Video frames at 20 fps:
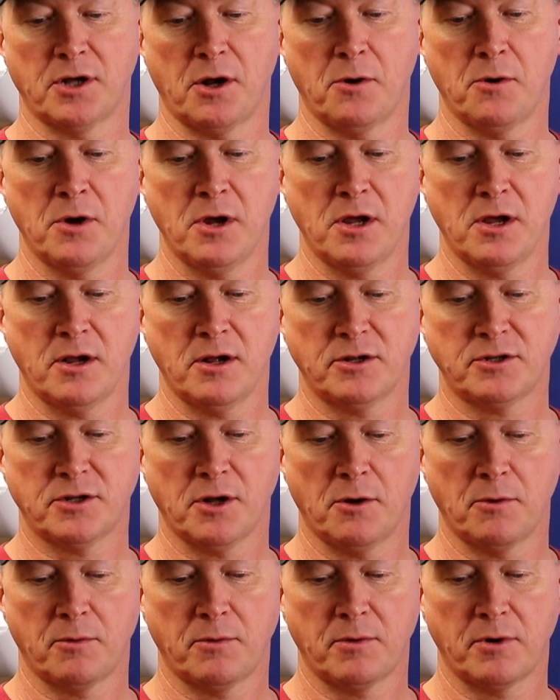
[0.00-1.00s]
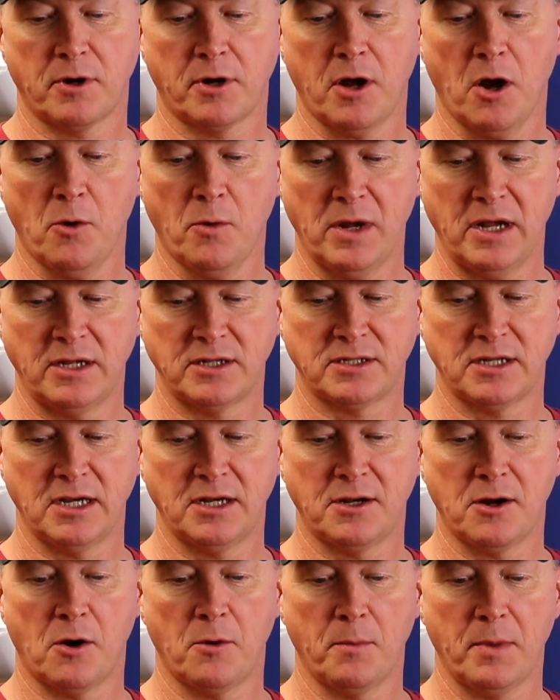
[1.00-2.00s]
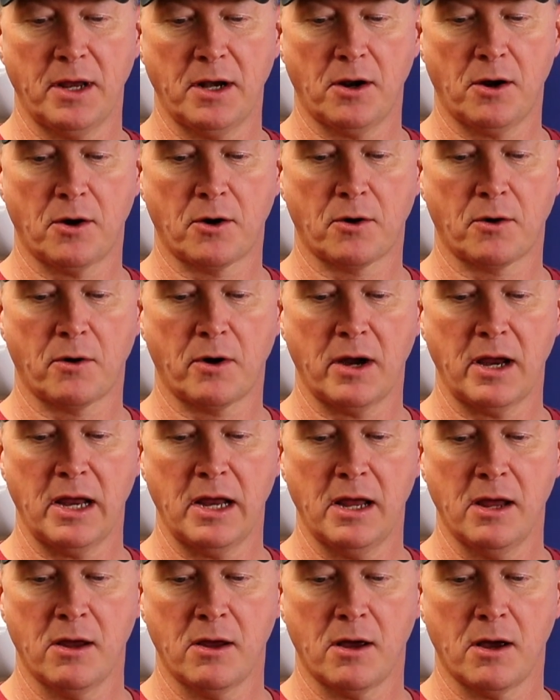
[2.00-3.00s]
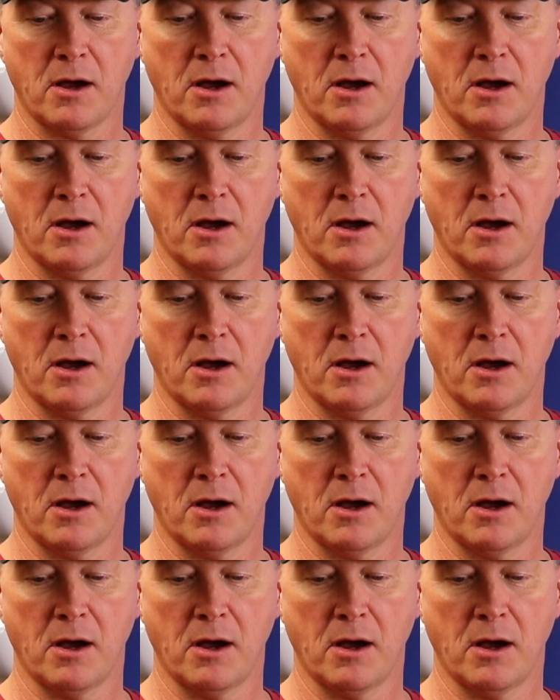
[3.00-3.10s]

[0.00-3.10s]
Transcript: So go easy, don't be in a hurry.